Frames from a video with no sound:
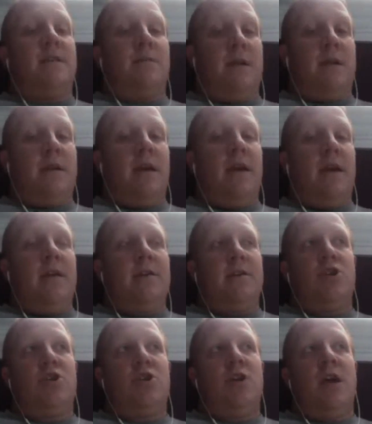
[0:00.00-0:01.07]
It is a
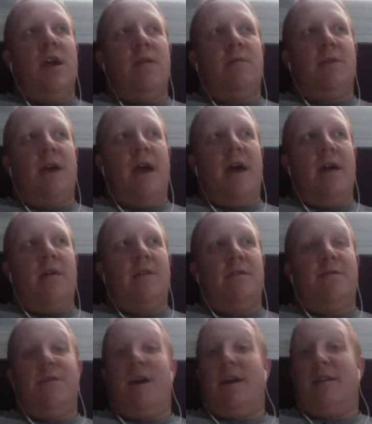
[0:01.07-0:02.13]
shame to have the
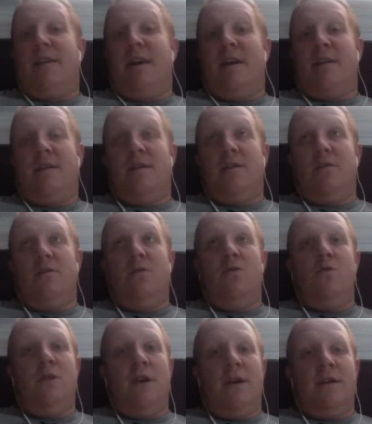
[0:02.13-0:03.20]
fact that
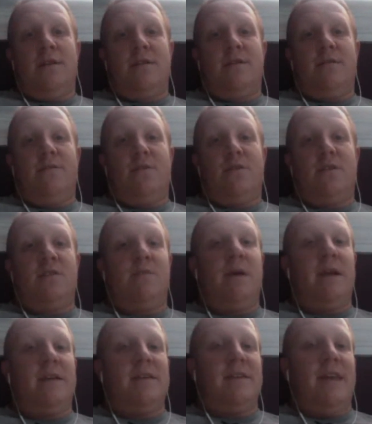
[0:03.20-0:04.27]
Nunes versus
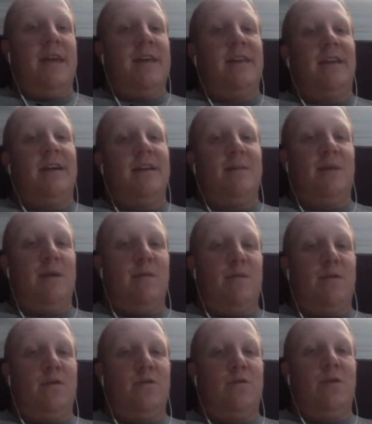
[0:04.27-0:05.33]
Pennington headline a
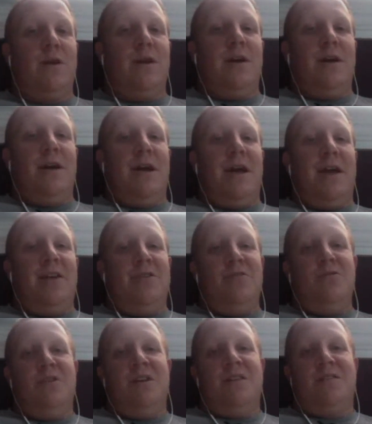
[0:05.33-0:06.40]
pay-per-view and
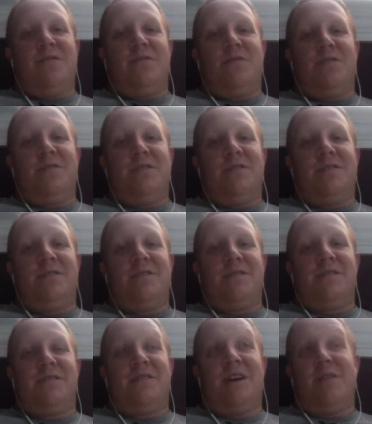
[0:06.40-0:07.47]
Nunes versus
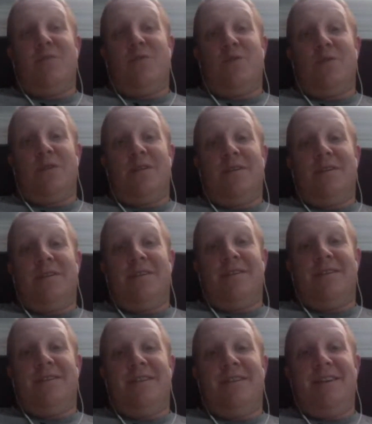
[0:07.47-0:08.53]
Cyborg
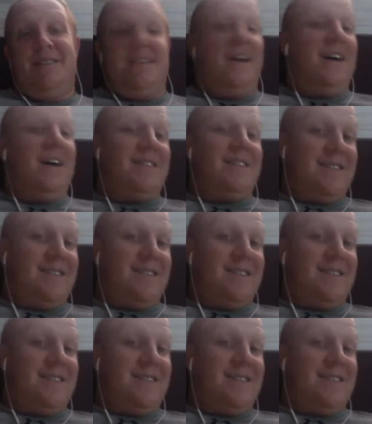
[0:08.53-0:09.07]
is not.